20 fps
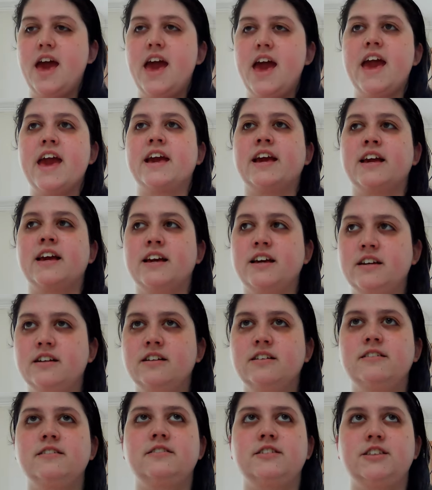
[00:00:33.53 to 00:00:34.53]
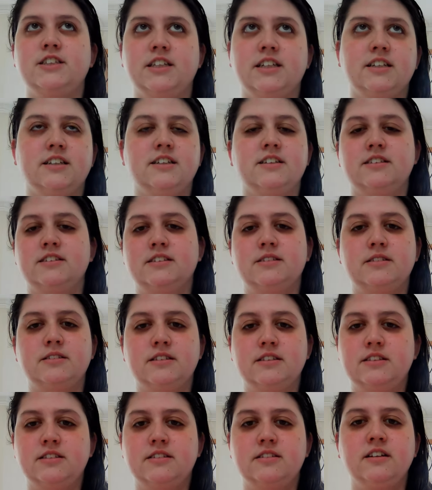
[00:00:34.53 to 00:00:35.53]
egg, cheese,
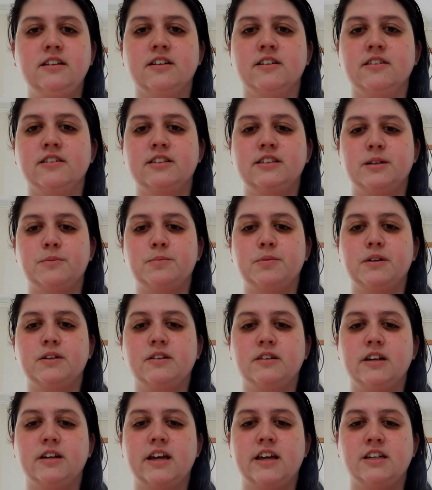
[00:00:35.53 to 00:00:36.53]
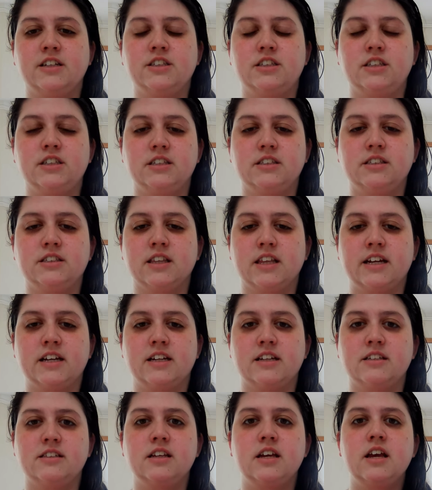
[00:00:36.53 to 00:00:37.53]
you know, the typical egg, cheese,
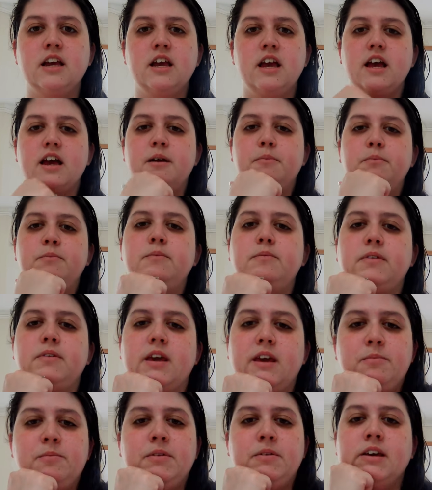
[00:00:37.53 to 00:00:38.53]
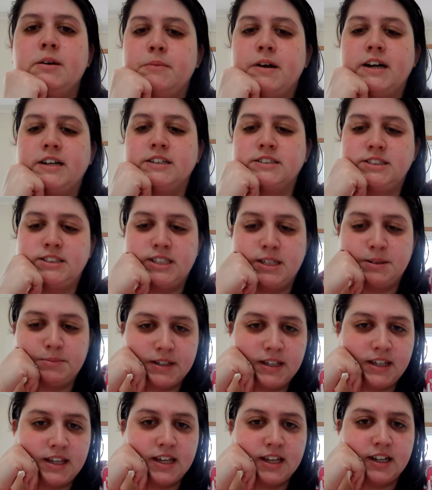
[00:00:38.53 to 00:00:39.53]
lettuce, and gave me a mild
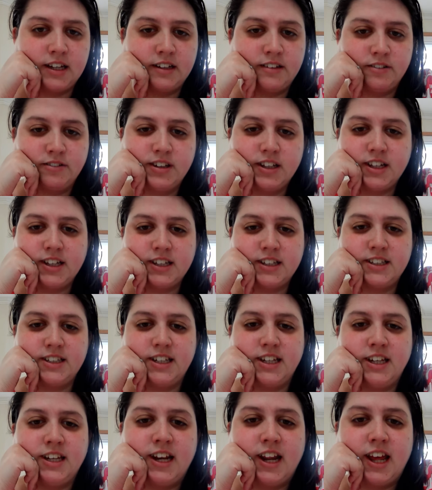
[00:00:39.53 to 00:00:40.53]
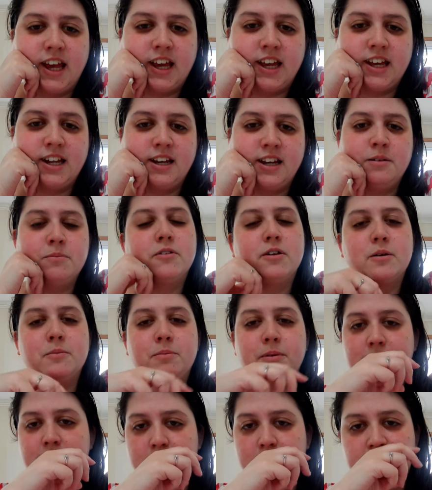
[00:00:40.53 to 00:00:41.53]
stomach ache. I don't think I could eat egg anymore
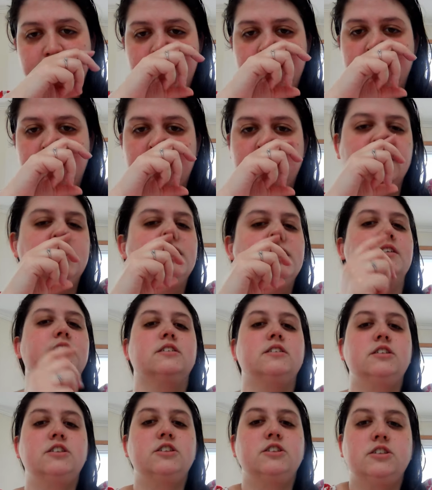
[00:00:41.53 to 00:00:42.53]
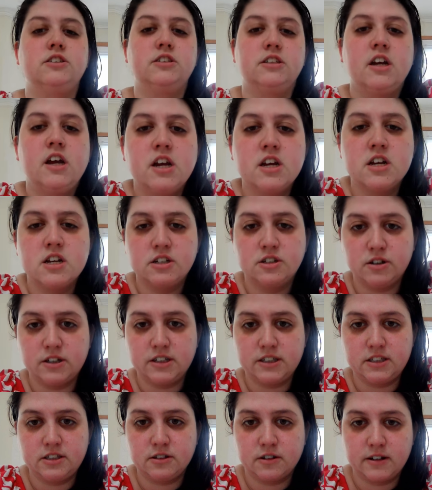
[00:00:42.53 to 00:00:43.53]
because just a little sh
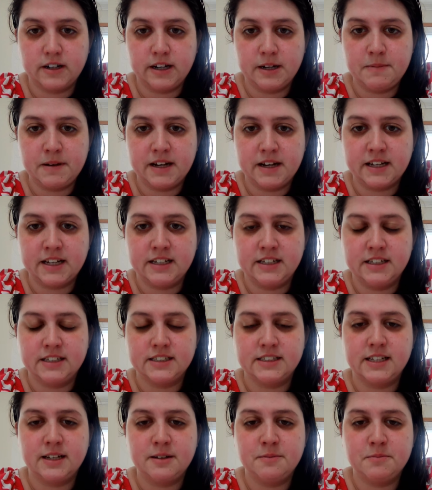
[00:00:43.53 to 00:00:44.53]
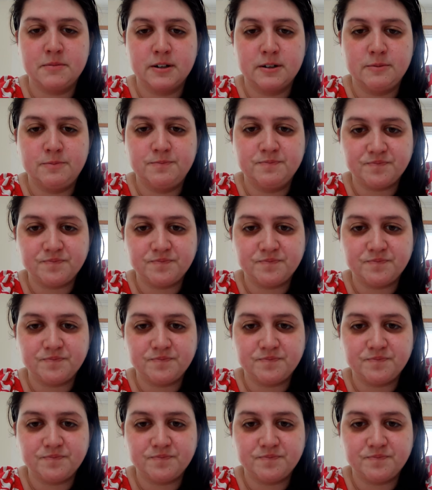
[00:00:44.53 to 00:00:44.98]
short story back in December,